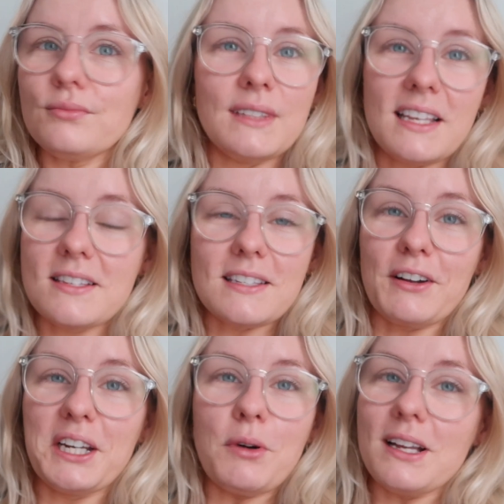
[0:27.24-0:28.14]

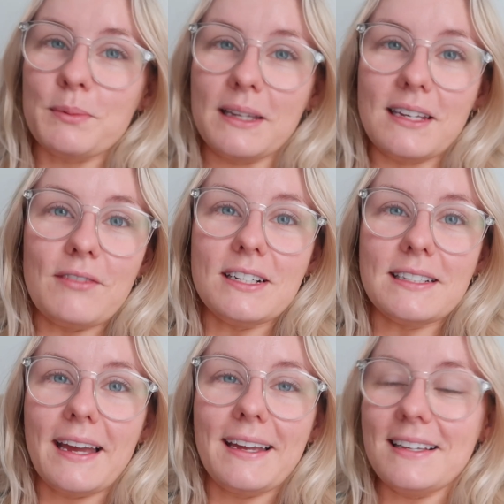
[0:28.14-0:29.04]
necessarily what I spend every
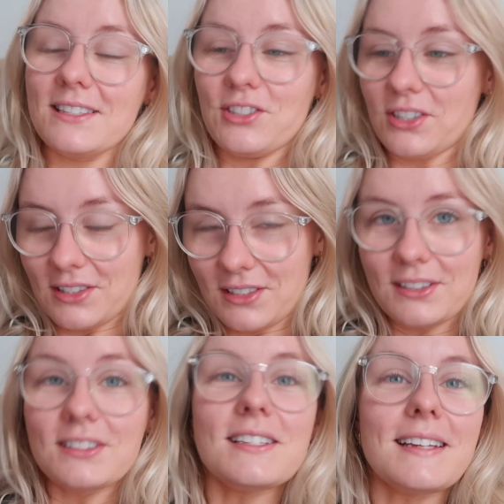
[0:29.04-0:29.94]
day, it's just
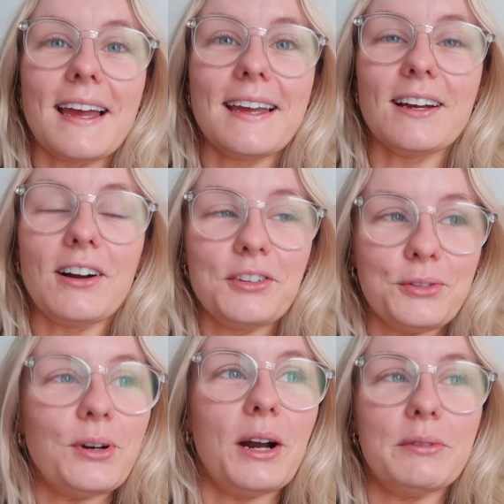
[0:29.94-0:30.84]
today I
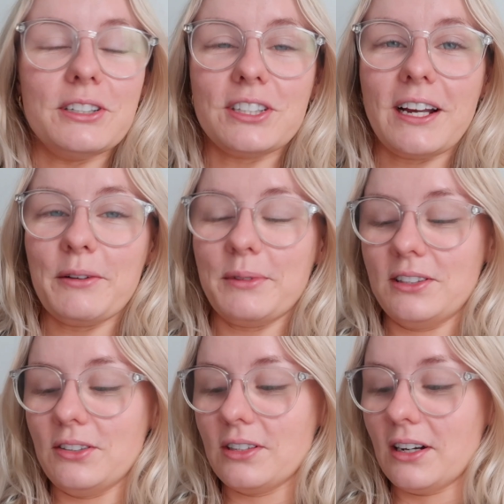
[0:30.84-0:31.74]
thought I would share with
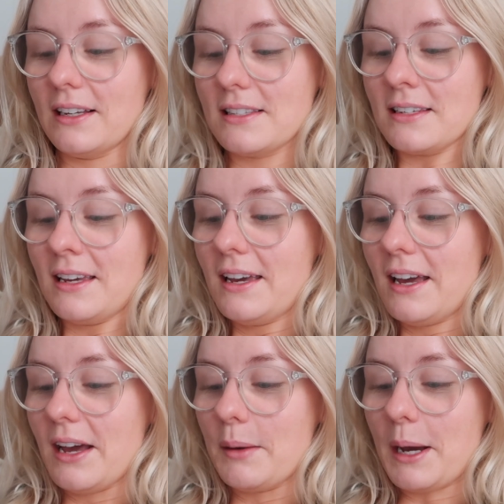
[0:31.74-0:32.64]
you guys
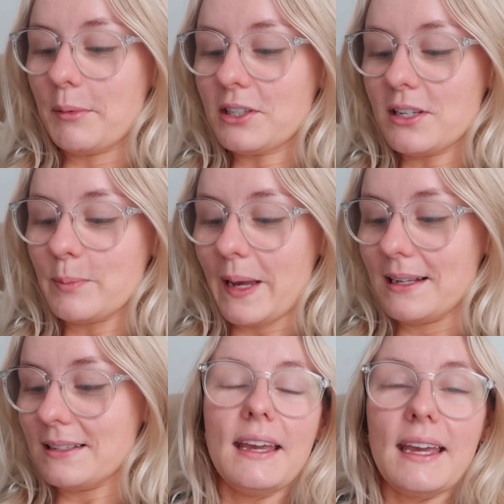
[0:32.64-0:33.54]
how much I
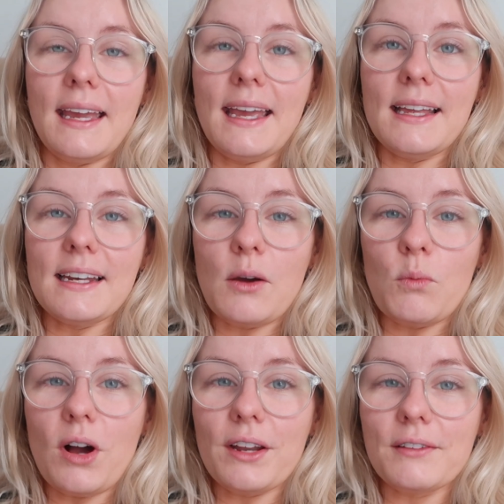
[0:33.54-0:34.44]
spend in
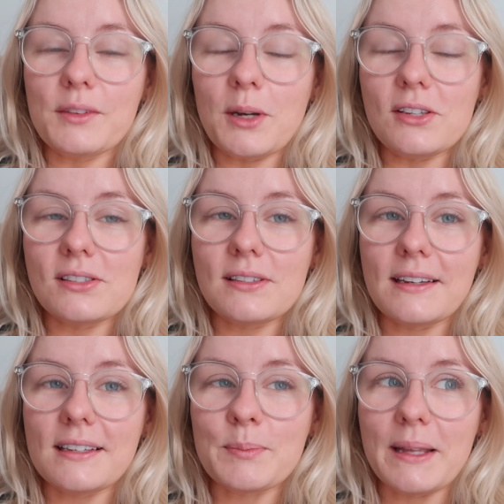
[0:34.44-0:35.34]
one of the most
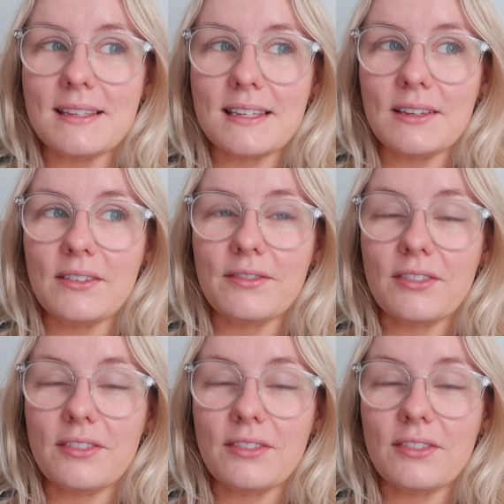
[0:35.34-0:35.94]
expensive